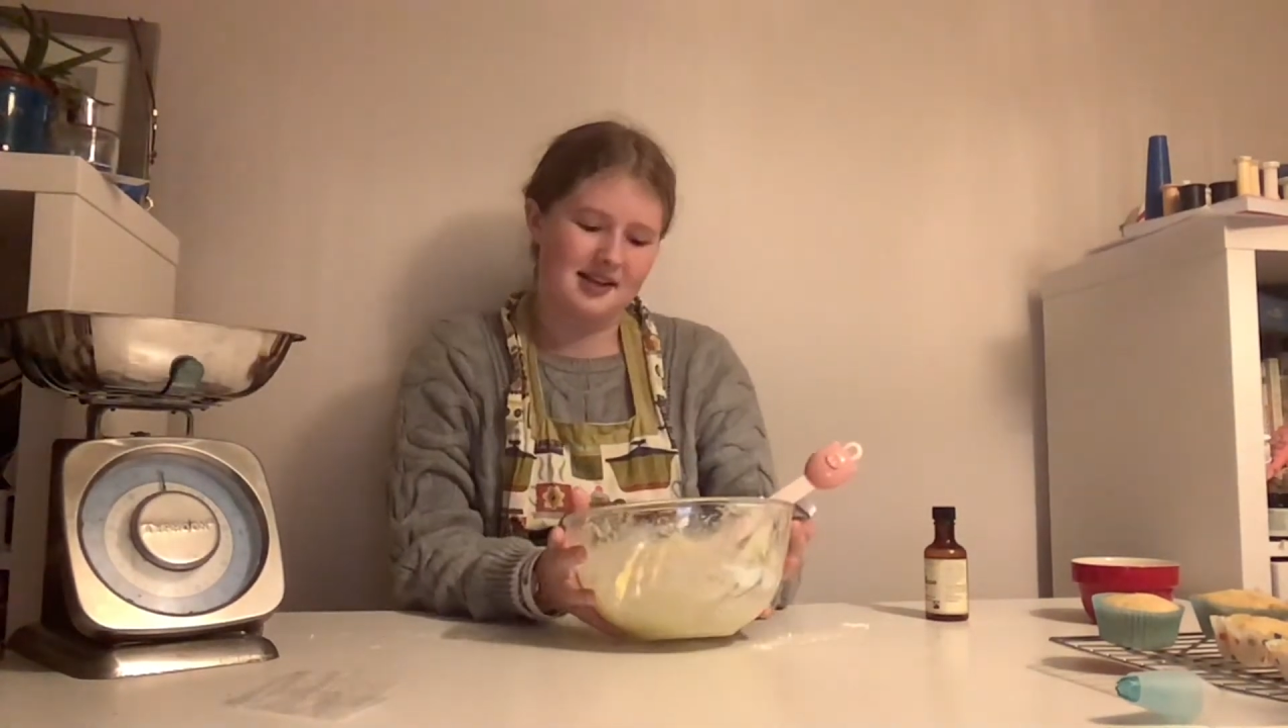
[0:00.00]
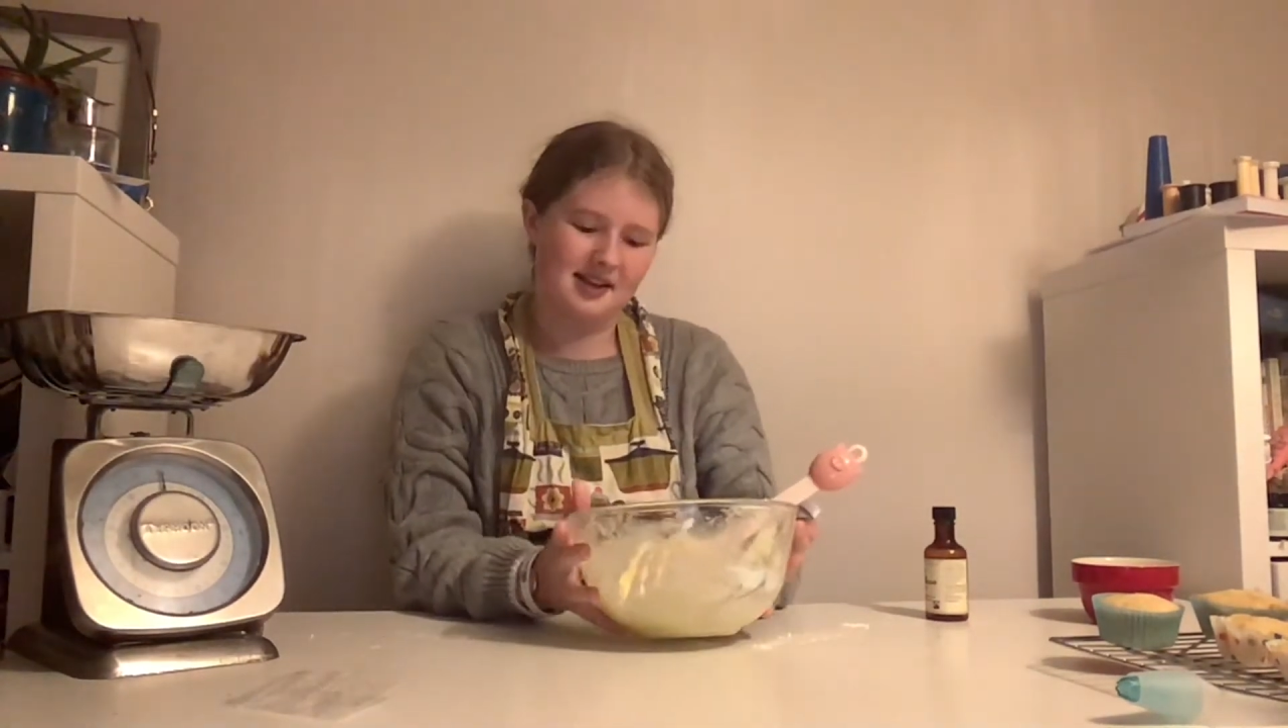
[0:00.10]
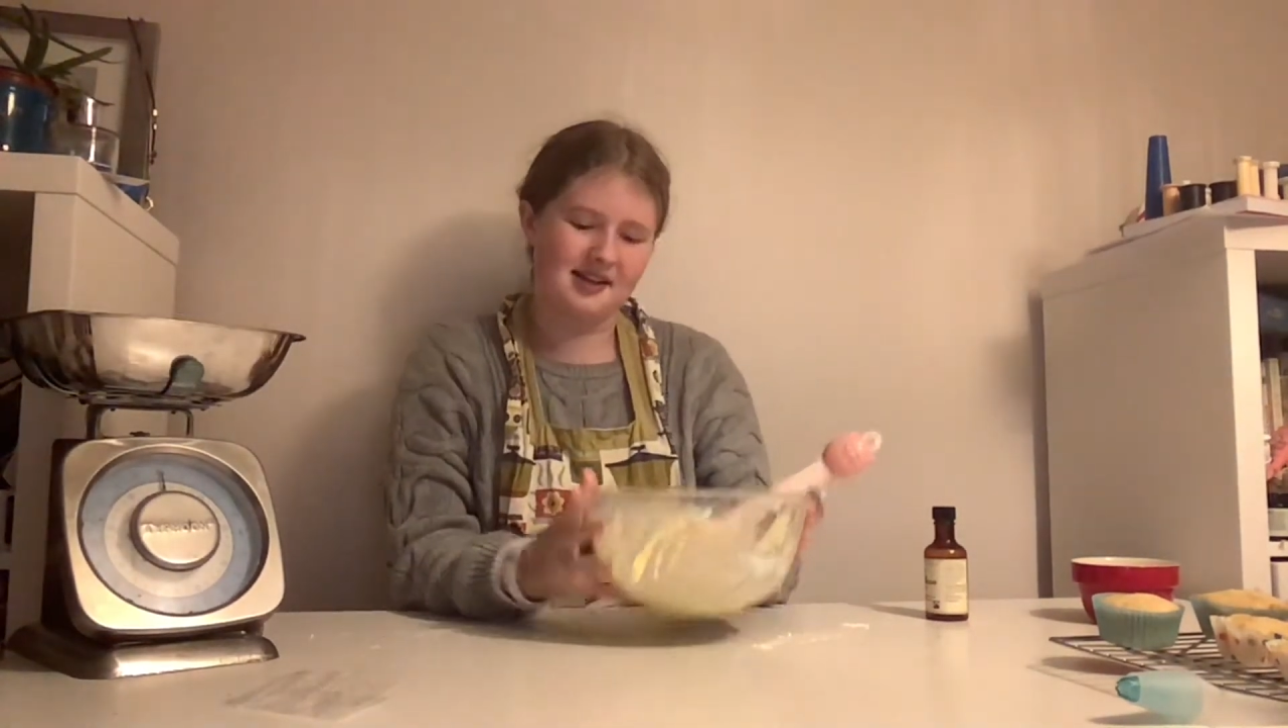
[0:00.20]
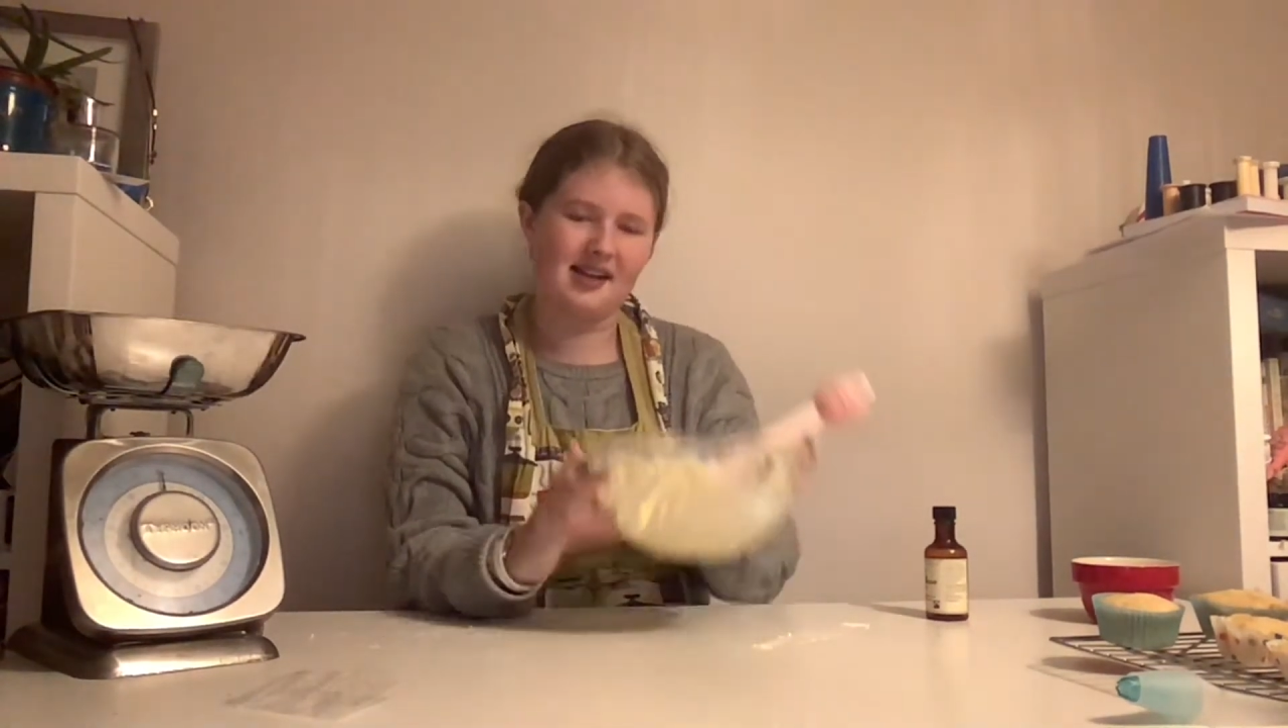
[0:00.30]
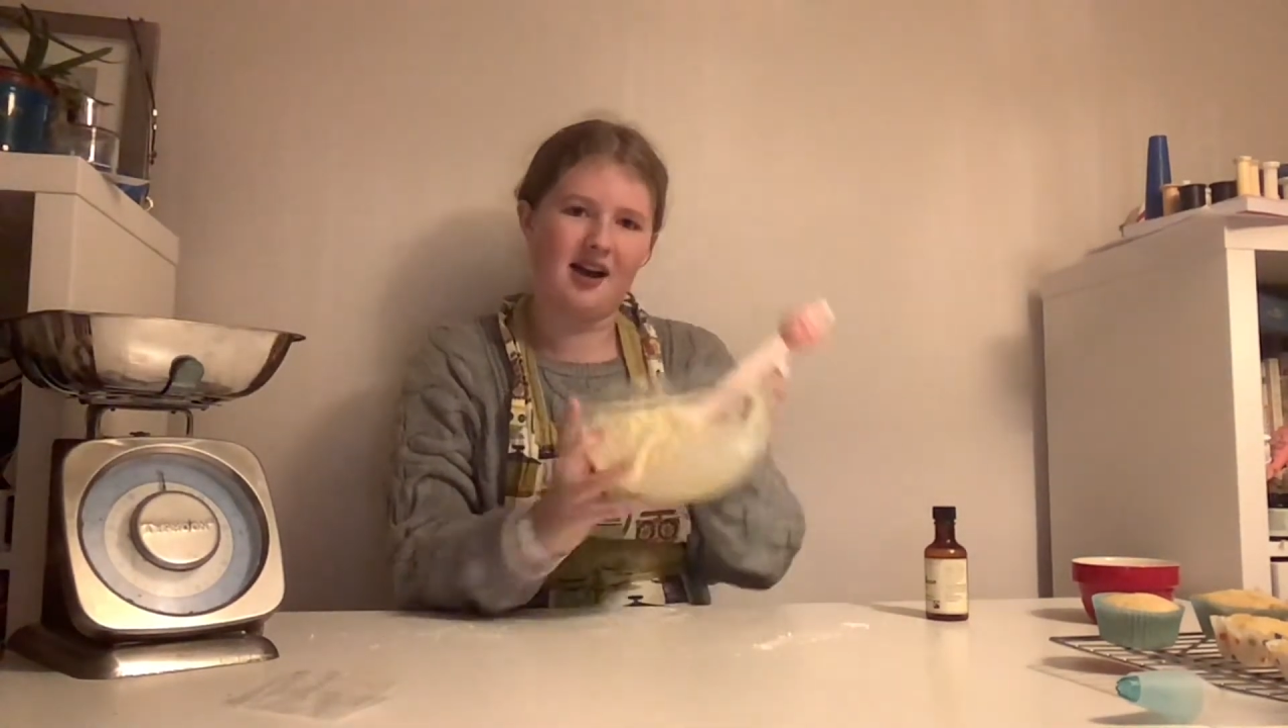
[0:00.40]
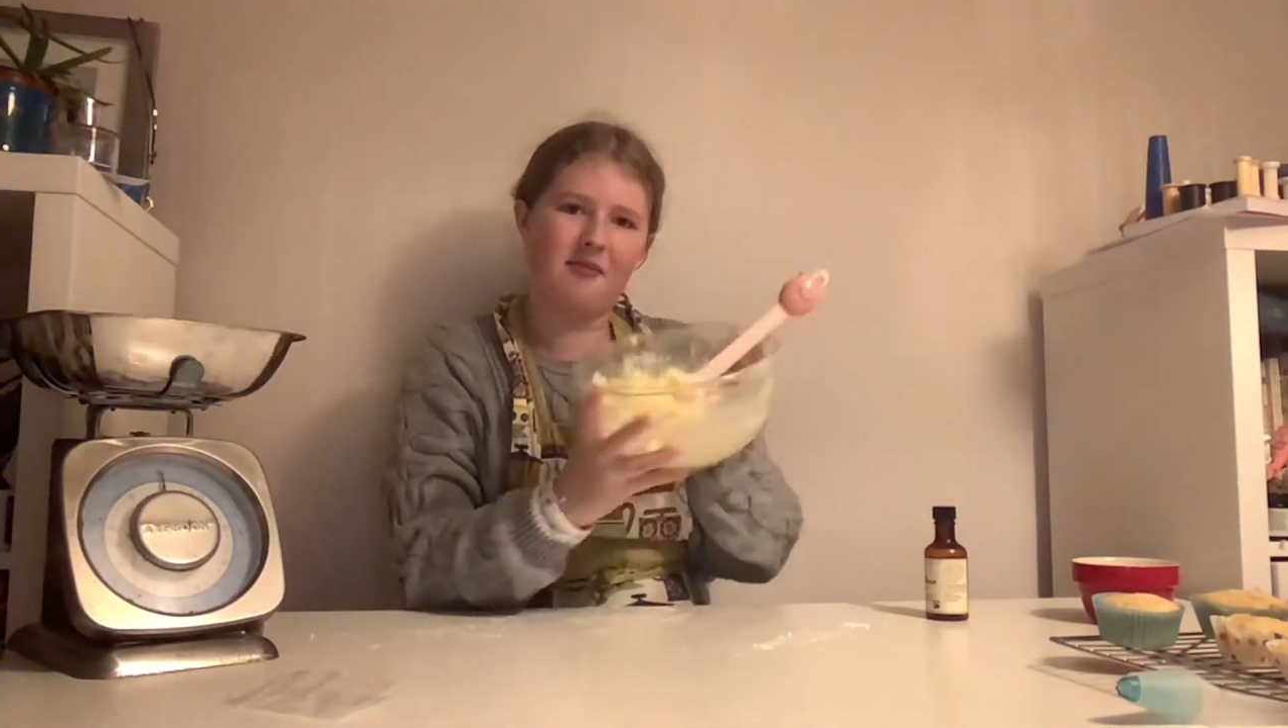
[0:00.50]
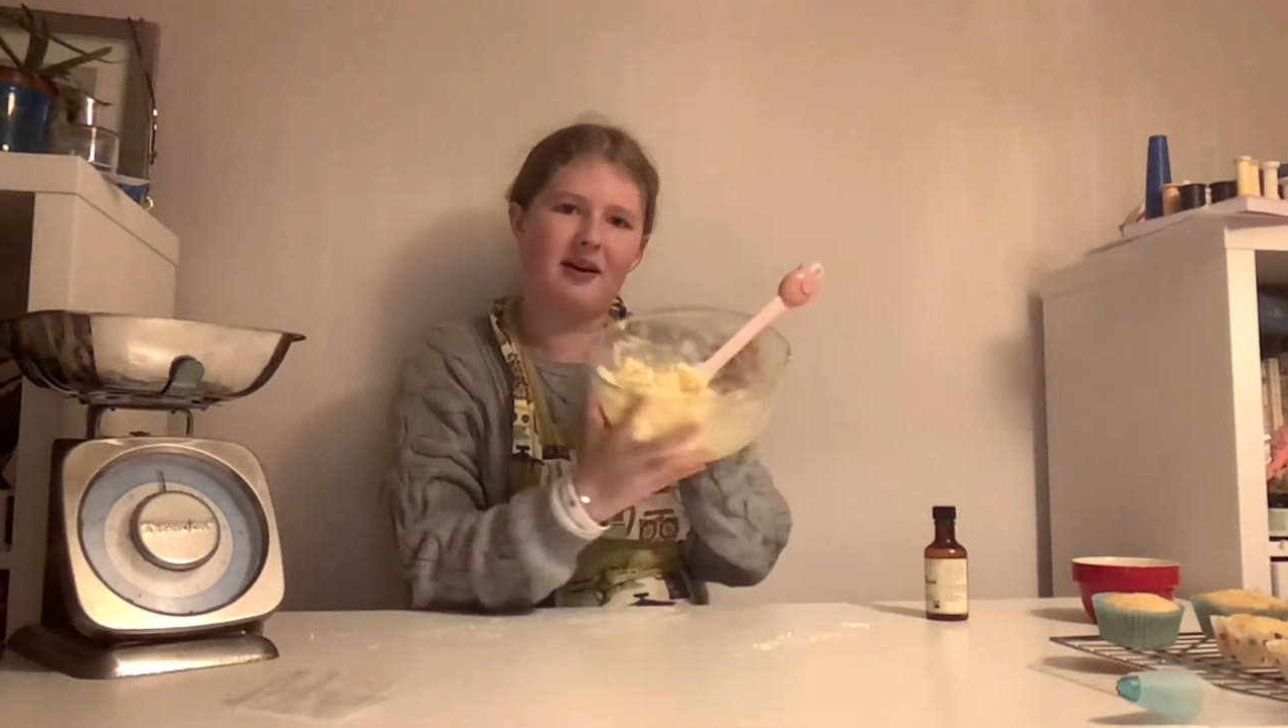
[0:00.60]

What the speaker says: Now my